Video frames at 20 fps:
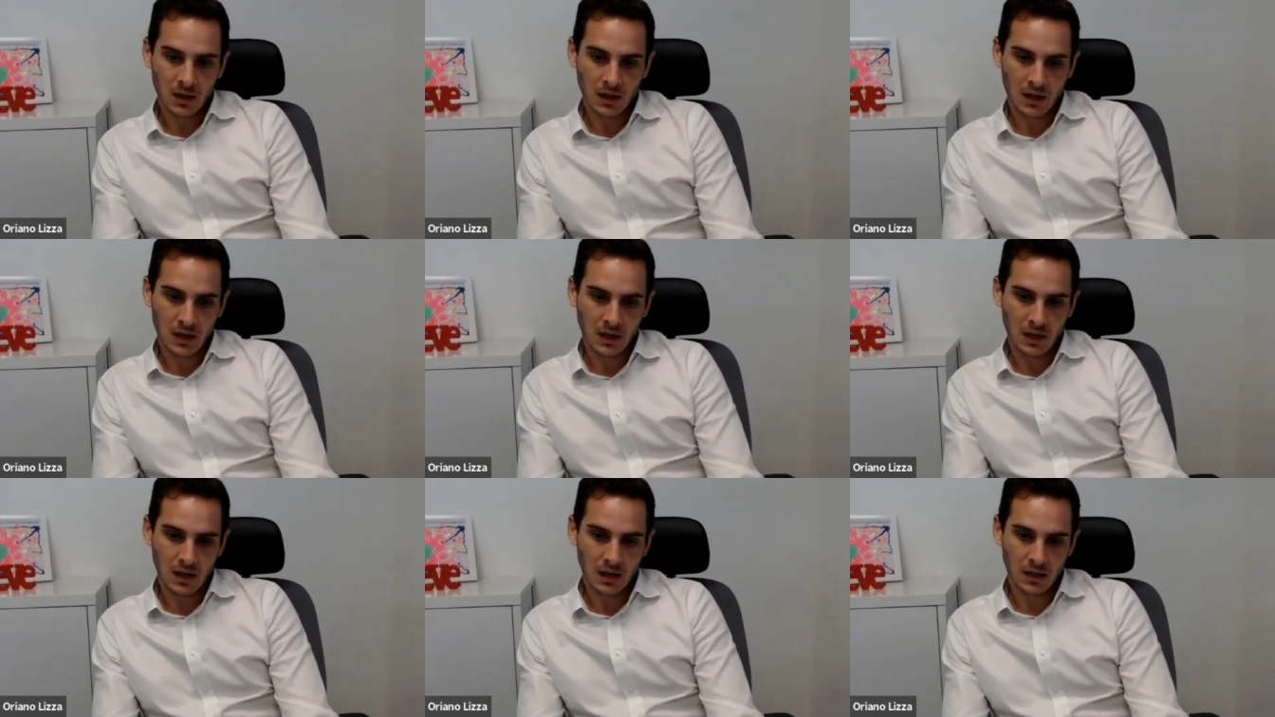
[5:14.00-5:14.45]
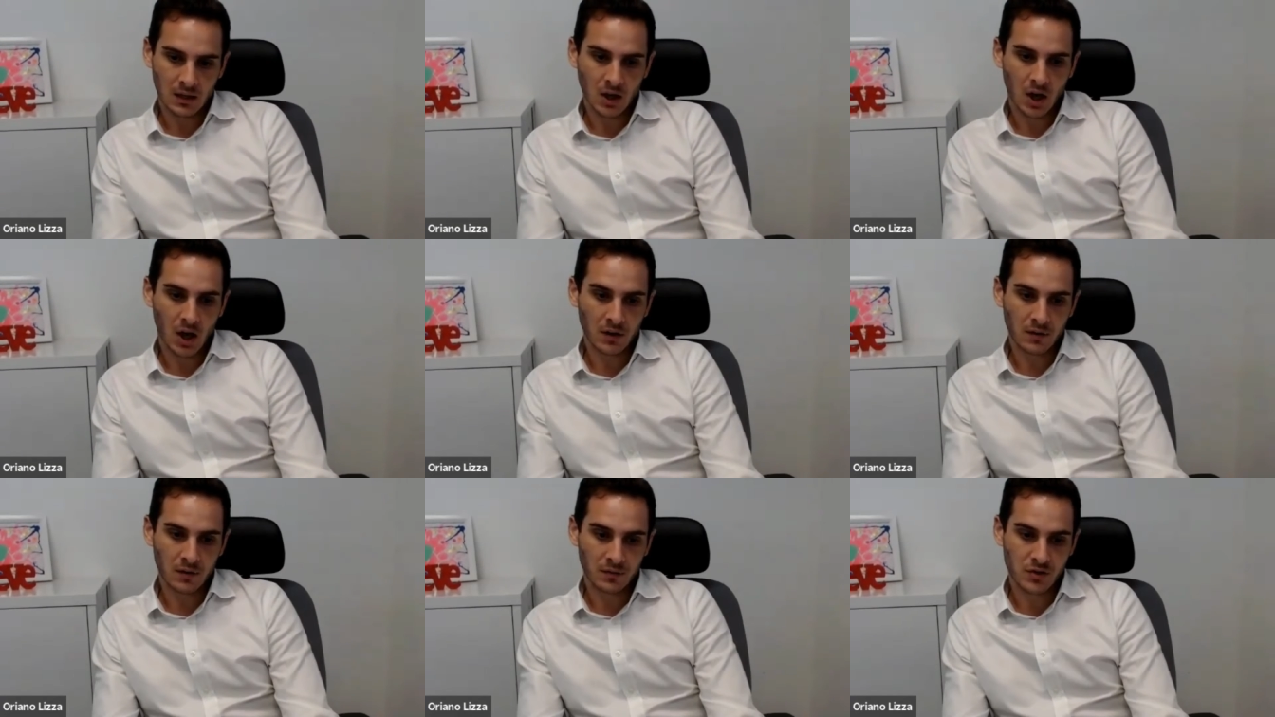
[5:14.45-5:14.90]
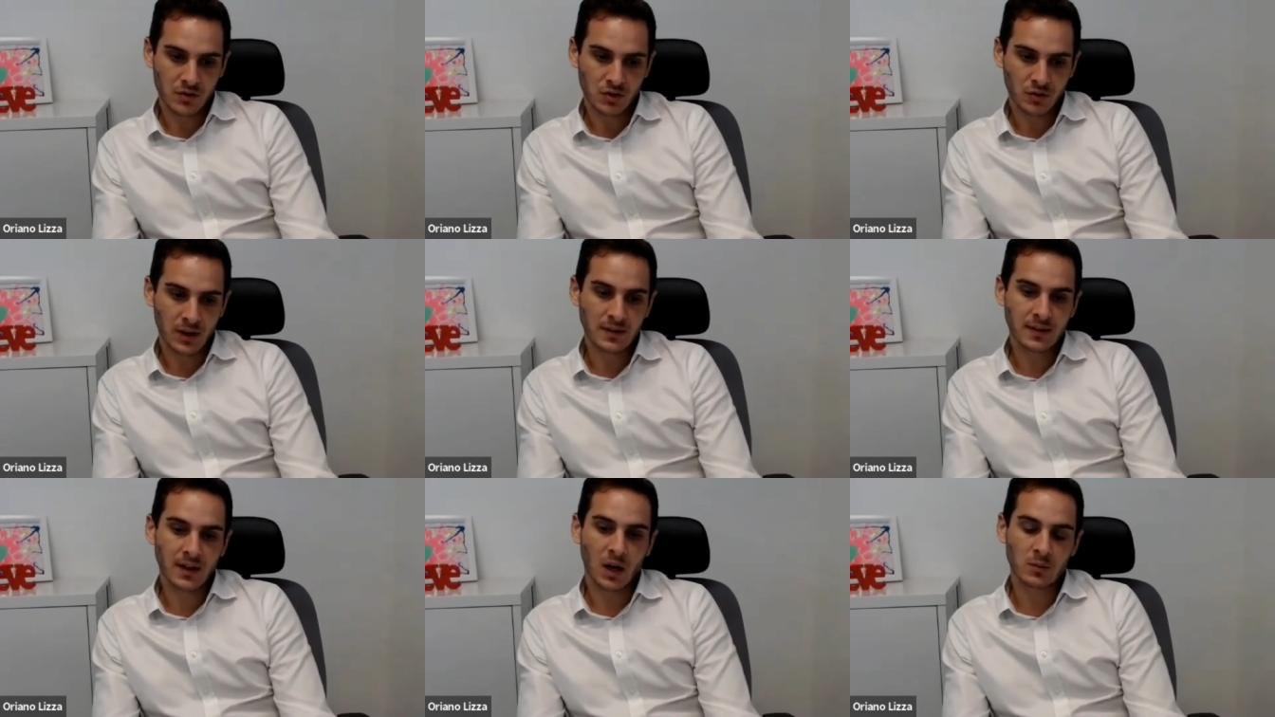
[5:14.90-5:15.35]
kind of
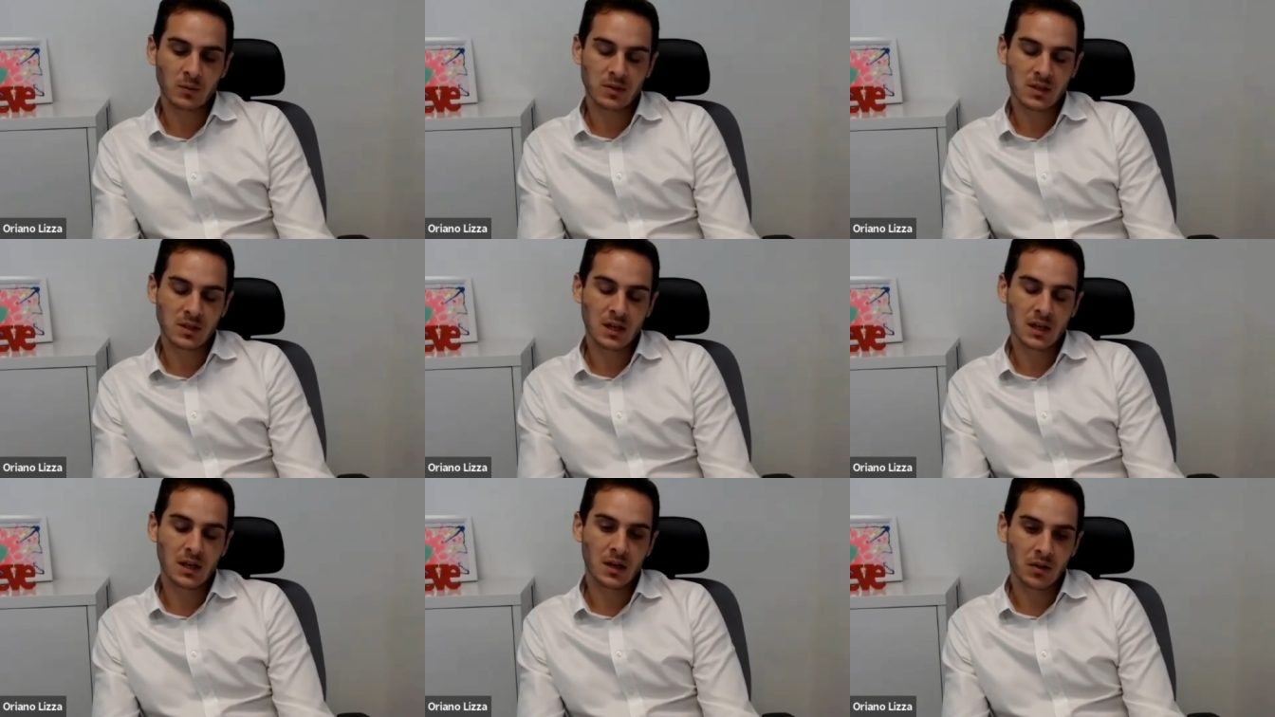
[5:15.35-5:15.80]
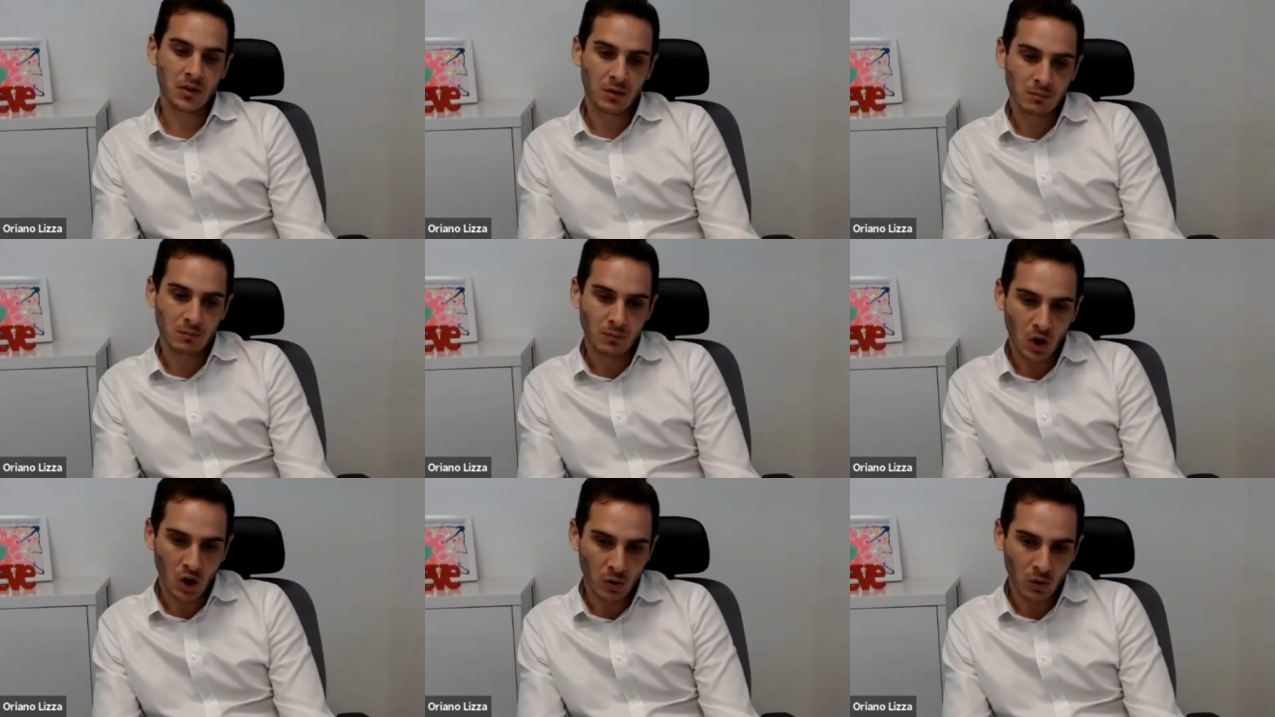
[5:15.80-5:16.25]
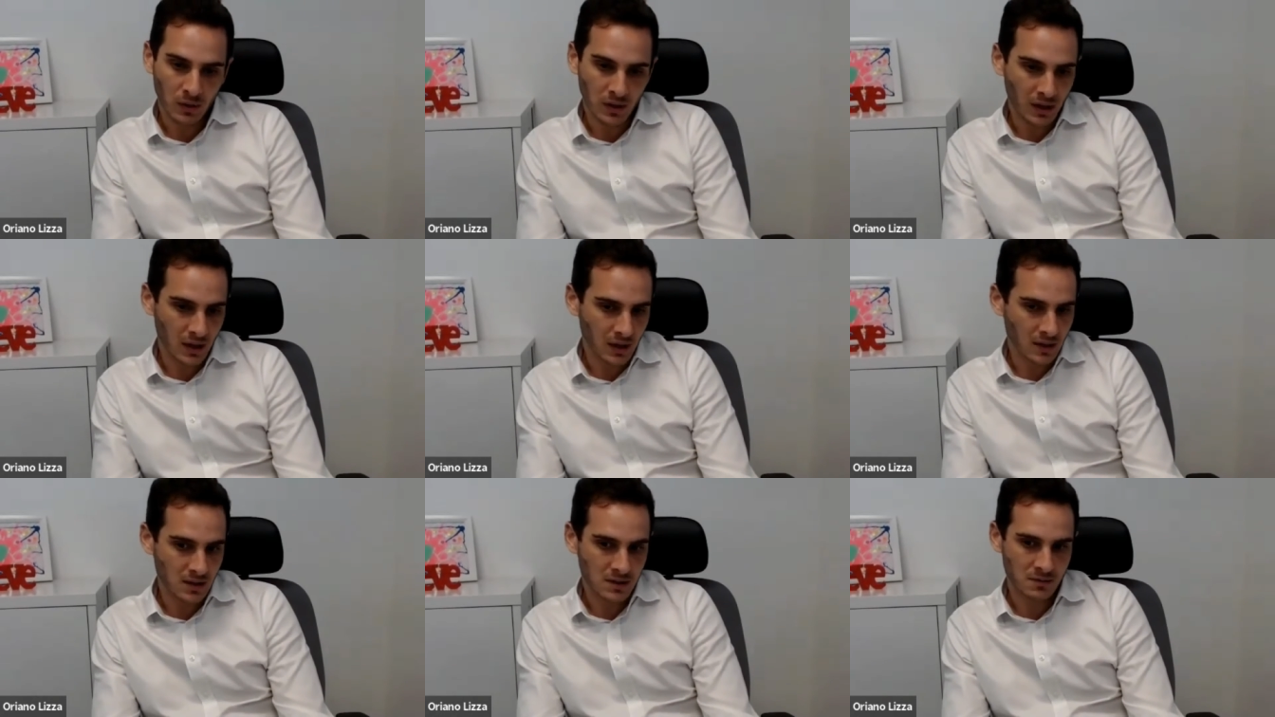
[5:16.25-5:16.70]
trend that I'm seeing at the
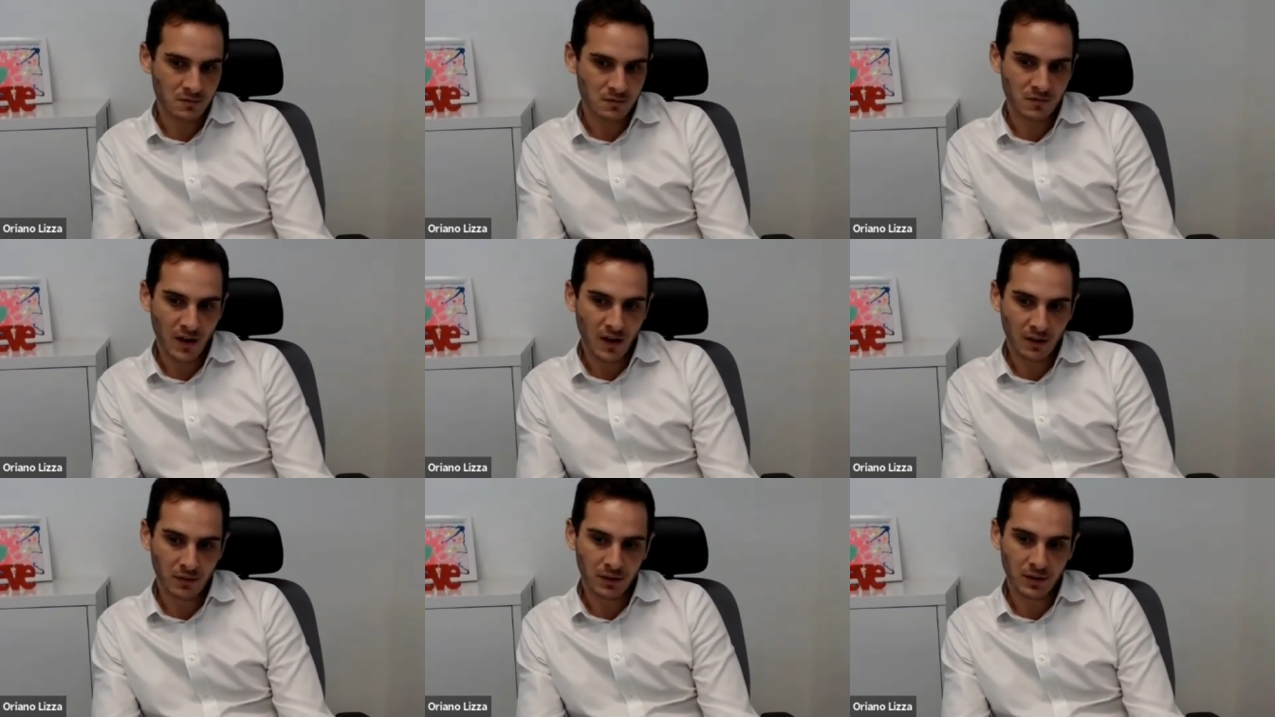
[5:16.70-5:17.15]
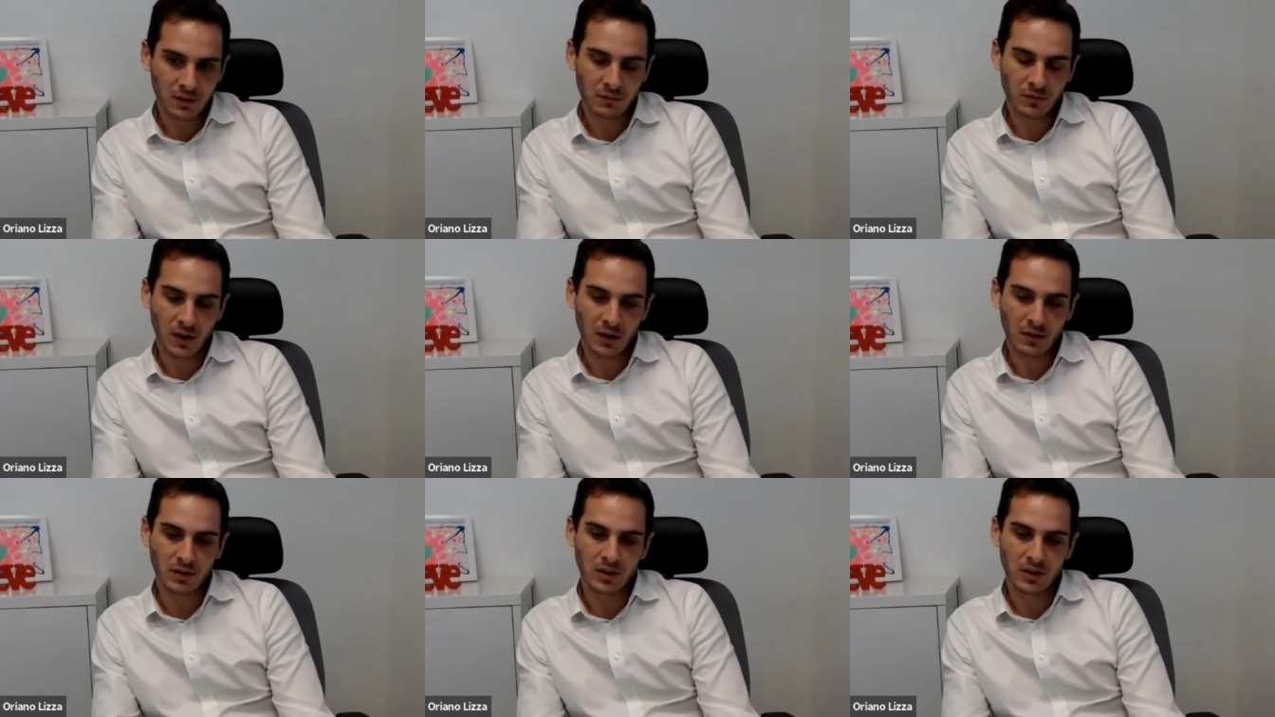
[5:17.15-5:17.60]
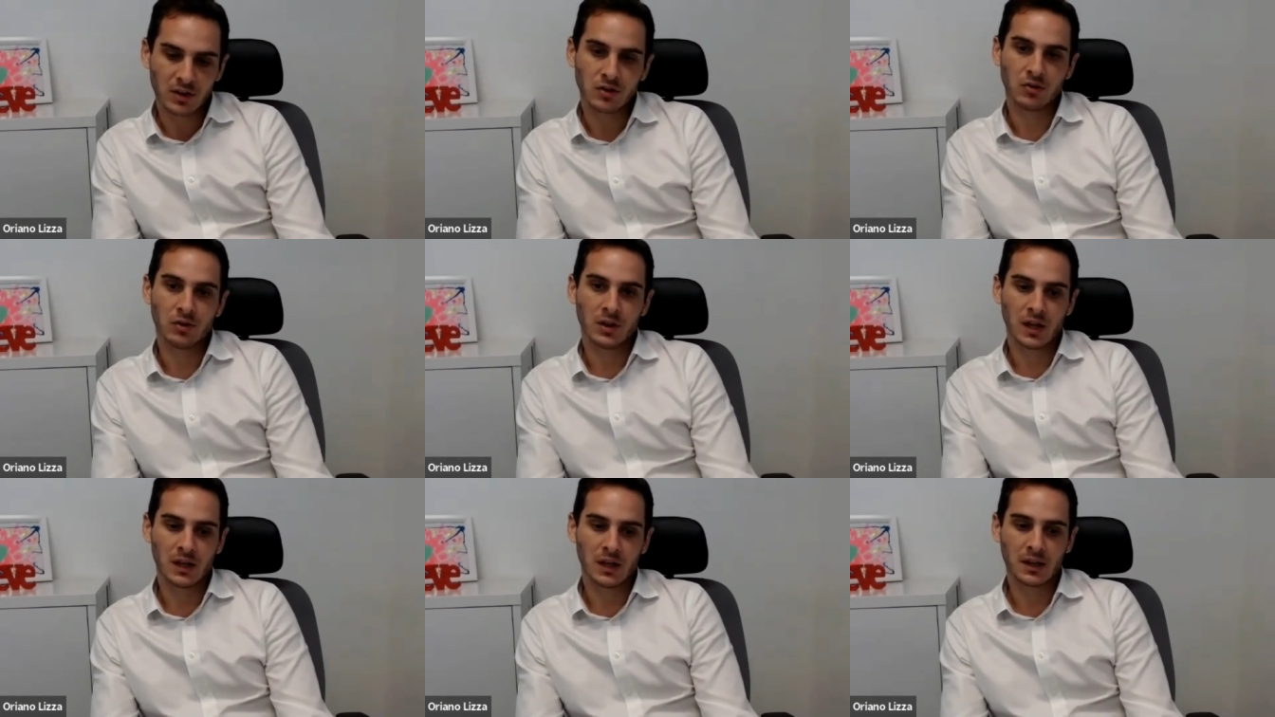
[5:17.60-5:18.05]
moment is very, very
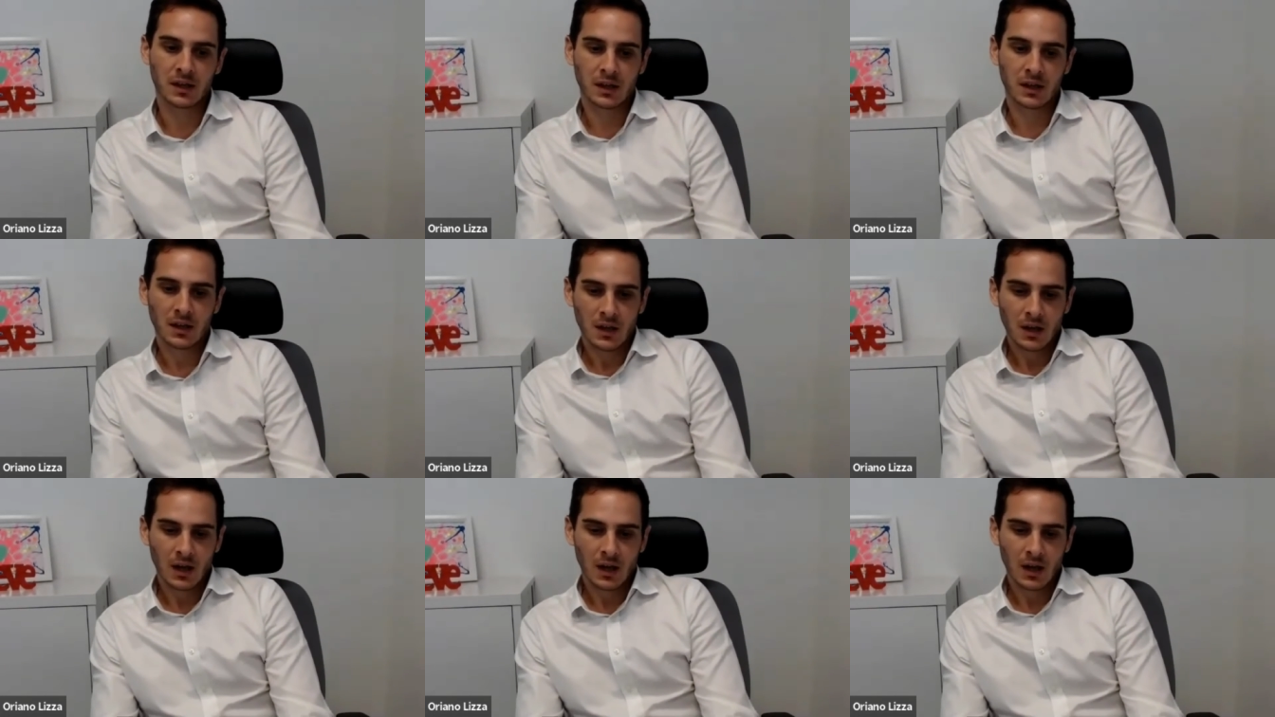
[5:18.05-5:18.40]
unique.